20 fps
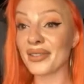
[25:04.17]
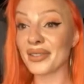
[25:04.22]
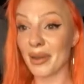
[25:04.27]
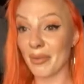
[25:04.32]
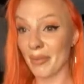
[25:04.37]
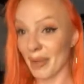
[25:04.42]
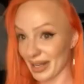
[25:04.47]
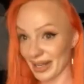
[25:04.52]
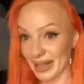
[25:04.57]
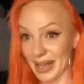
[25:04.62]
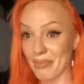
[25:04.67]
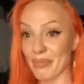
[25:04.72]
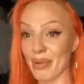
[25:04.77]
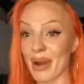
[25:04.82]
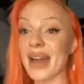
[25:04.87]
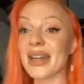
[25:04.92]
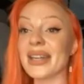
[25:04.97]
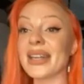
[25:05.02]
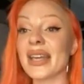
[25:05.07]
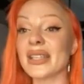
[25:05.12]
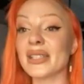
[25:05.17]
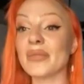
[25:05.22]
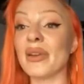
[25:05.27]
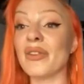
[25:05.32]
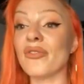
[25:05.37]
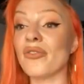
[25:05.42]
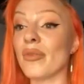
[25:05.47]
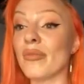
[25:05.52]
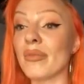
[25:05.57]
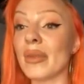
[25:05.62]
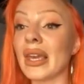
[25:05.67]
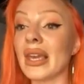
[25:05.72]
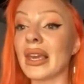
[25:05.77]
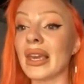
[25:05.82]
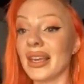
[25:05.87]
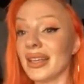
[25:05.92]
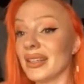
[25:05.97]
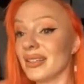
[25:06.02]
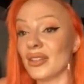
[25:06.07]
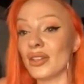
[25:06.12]
somebody like Brandy has been for me,
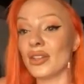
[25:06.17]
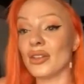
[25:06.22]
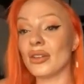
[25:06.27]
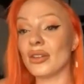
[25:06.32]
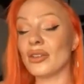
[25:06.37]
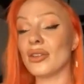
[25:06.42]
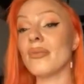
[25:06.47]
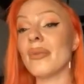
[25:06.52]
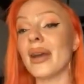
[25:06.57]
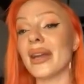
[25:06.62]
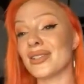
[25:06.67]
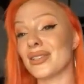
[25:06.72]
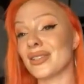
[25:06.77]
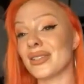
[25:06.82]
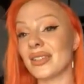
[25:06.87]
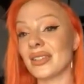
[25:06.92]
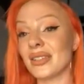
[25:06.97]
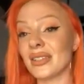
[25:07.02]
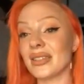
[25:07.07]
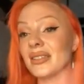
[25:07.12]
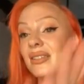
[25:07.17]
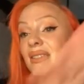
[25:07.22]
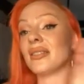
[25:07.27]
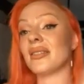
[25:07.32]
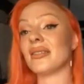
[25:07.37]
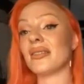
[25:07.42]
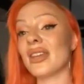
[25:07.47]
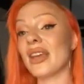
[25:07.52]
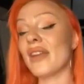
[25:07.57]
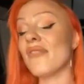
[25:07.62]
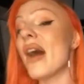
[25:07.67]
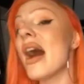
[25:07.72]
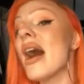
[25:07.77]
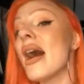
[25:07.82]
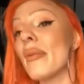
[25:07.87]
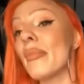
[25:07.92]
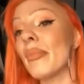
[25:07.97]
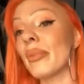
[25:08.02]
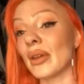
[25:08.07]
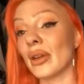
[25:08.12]
you might just give
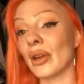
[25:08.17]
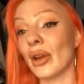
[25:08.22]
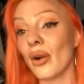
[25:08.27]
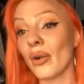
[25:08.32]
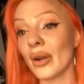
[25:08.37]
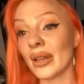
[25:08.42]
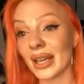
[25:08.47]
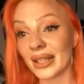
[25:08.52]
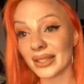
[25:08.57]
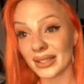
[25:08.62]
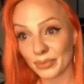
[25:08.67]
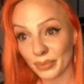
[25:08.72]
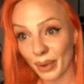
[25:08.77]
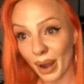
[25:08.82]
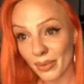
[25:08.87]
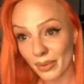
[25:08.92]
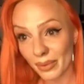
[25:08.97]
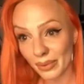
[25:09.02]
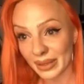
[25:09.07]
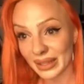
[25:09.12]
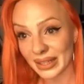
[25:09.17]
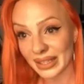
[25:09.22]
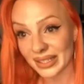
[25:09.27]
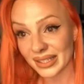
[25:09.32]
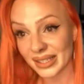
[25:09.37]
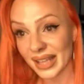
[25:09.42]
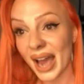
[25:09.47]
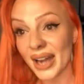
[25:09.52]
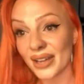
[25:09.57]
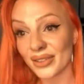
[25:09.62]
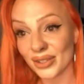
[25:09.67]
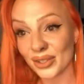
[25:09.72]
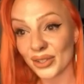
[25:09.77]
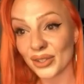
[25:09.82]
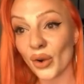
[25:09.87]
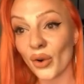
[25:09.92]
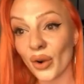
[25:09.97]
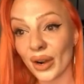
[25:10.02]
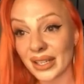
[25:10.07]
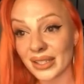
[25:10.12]
up, and that's probably the saddest
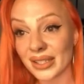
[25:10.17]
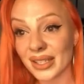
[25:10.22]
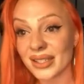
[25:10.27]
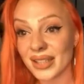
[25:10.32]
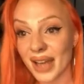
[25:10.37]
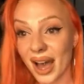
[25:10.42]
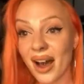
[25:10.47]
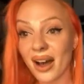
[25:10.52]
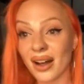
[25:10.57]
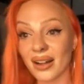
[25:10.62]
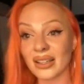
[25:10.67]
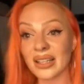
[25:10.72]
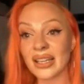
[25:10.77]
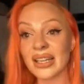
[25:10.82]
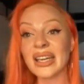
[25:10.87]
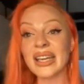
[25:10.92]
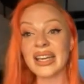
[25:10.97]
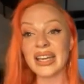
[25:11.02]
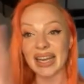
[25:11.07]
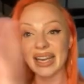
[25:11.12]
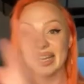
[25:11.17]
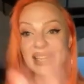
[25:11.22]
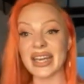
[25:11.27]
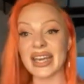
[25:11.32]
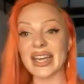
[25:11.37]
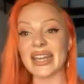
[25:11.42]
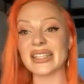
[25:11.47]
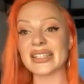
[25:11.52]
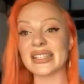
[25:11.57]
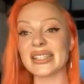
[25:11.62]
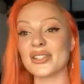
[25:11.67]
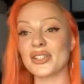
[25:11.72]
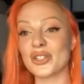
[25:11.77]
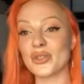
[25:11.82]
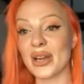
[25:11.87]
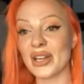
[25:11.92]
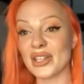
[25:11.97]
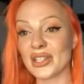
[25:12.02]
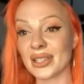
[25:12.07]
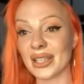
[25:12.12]
story to tell in a
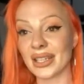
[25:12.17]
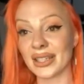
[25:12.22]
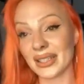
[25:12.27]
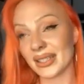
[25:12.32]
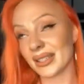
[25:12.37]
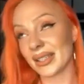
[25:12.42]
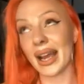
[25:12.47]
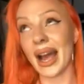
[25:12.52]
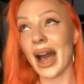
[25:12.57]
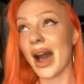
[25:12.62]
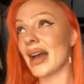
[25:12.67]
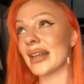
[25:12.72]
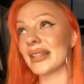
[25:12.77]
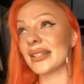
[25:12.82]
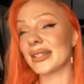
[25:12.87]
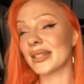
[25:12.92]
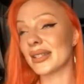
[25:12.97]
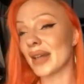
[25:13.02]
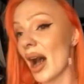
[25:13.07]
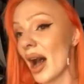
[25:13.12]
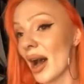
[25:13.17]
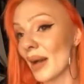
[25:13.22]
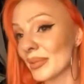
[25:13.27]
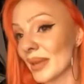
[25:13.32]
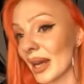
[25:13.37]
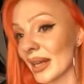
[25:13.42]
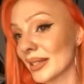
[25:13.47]
situation like this. Like, I stopped